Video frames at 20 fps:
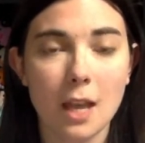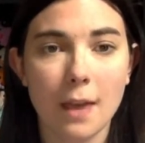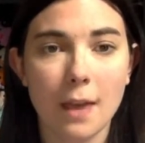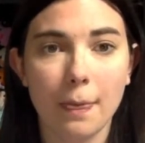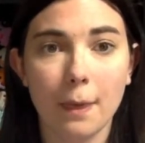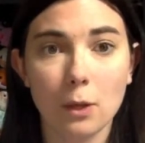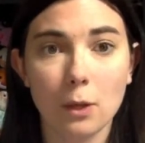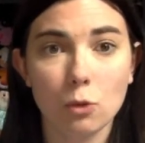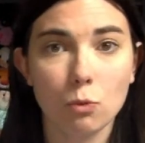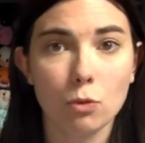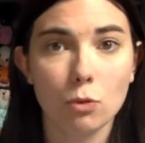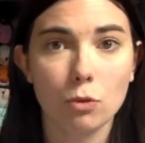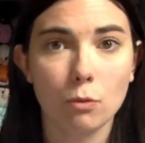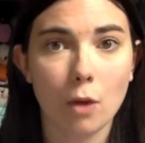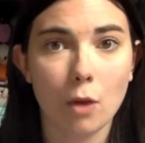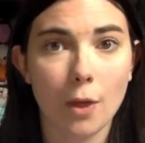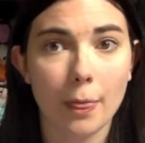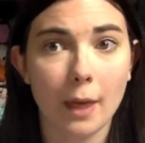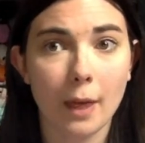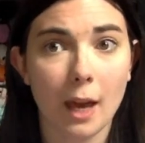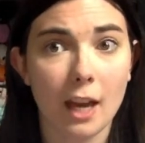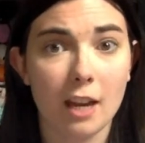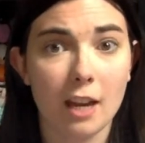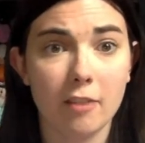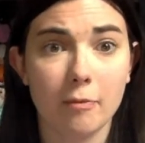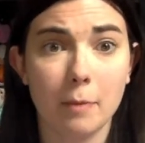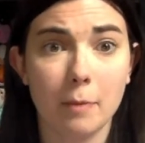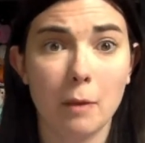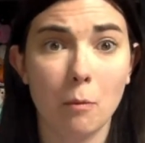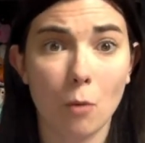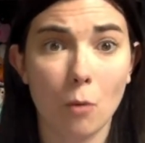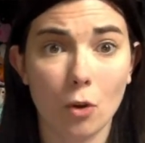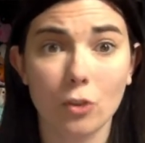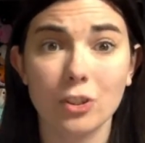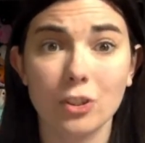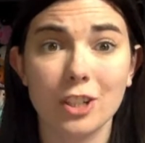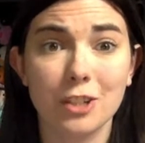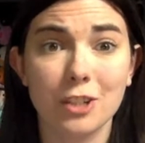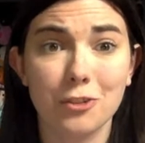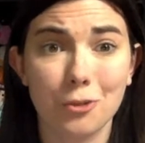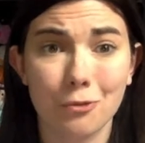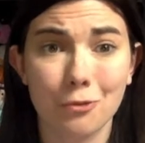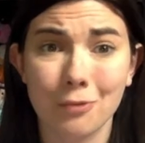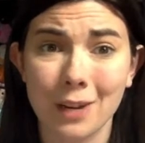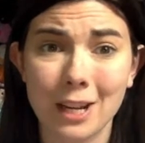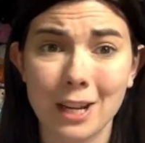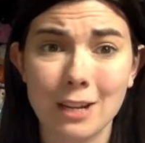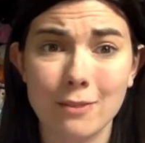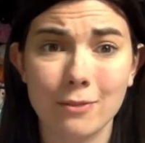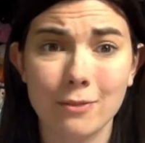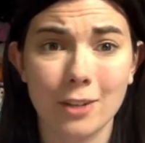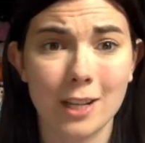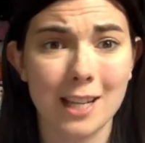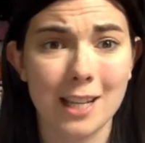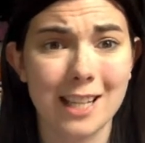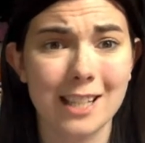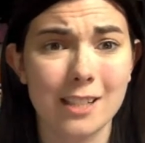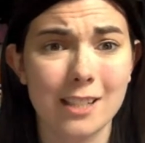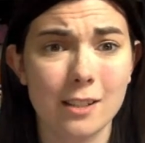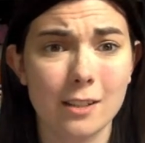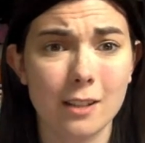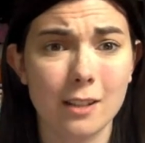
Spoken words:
This was one that I have been wanting to read for ages,